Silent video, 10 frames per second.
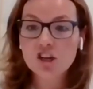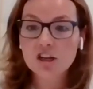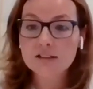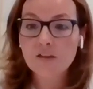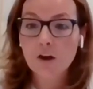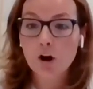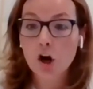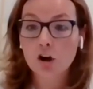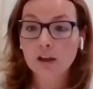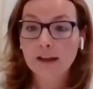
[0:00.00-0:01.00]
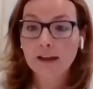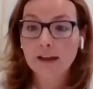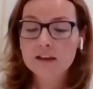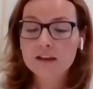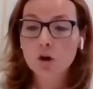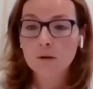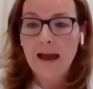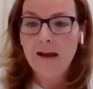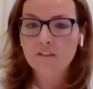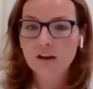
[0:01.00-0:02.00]
It is just that they're currently,
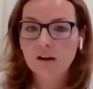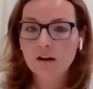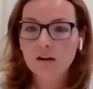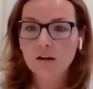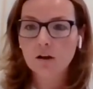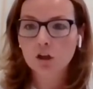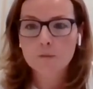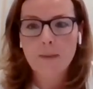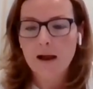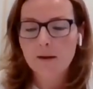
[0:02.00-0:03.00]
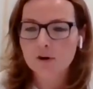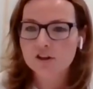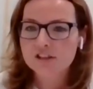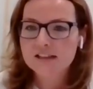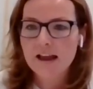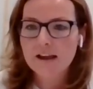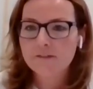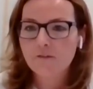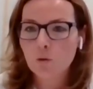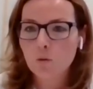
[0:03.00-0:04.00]
they don't have a look back per
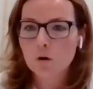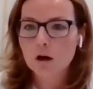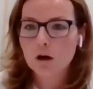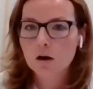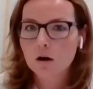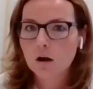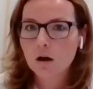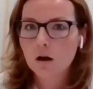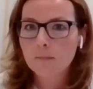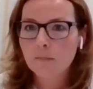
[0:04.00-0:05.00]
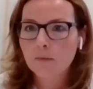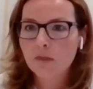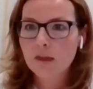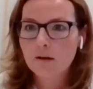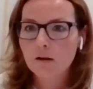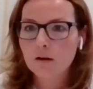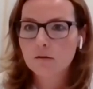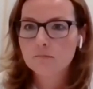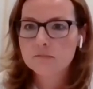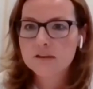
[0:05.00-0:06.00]
se for
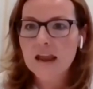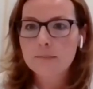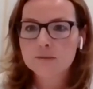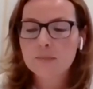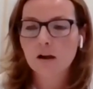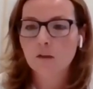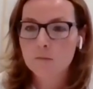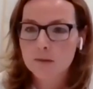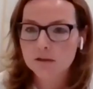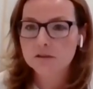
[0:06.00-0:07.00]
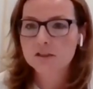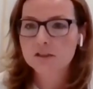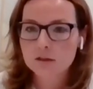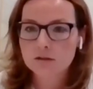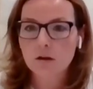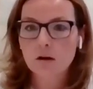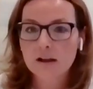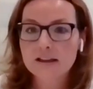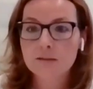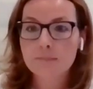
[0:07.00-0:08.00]
the names being on the bill. So
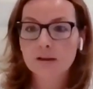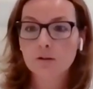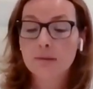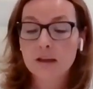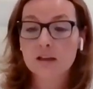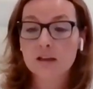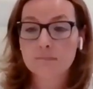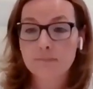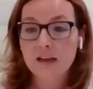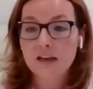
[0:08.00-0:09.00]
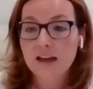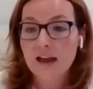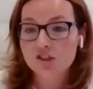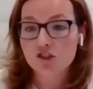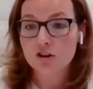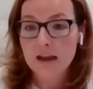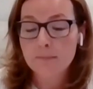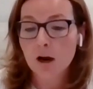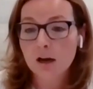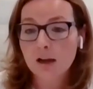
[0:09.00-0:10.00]
as long as the bill being submitted
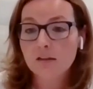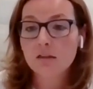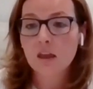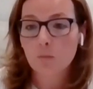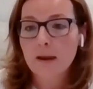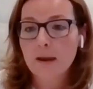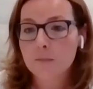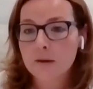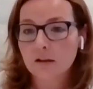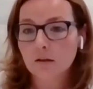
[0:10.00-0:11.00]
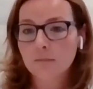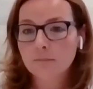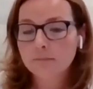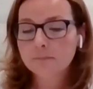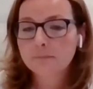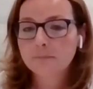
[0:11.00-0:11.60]
has your name on it, they will pay the bill.